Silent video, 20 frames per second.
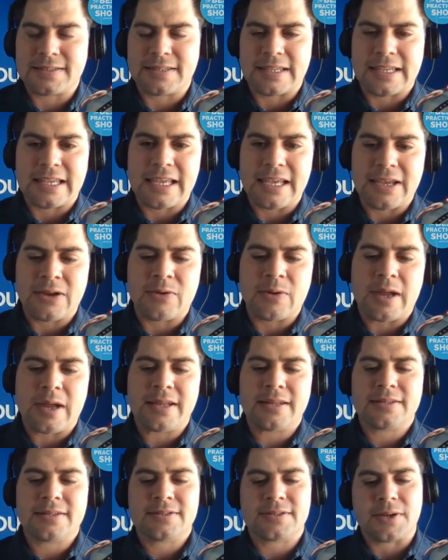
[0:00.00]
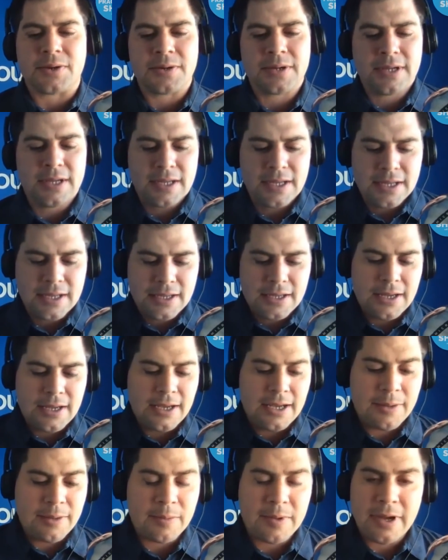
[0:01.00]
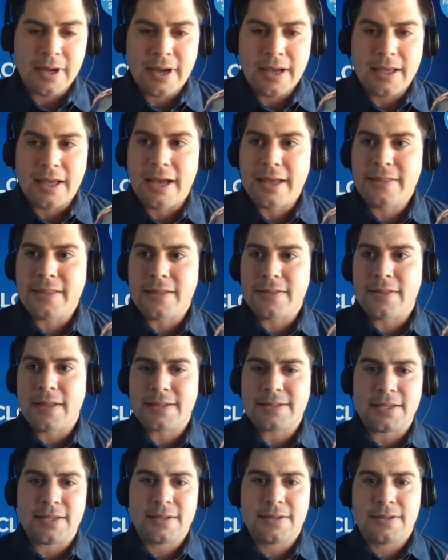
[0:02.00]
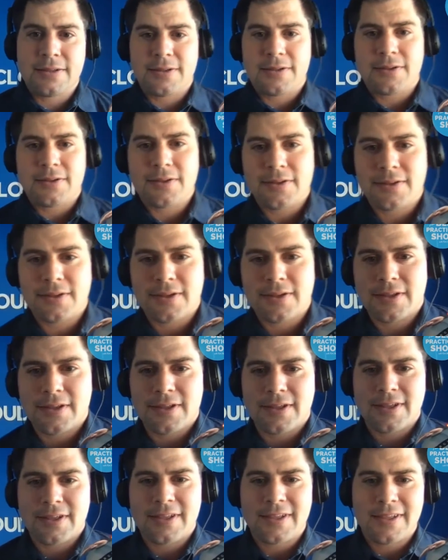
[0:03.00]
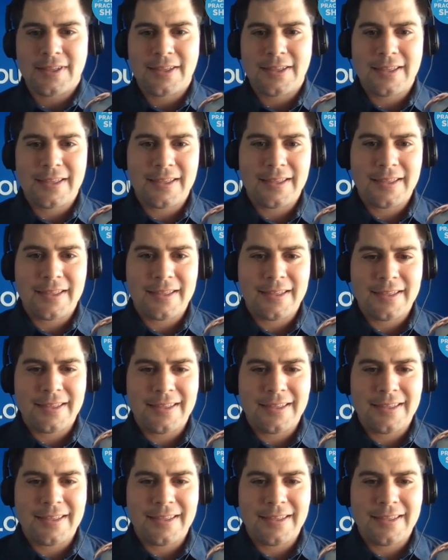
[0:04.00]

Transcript: is is the key, right? So, yeah. um, I, I think I, that's a. I, I'm going to volunteer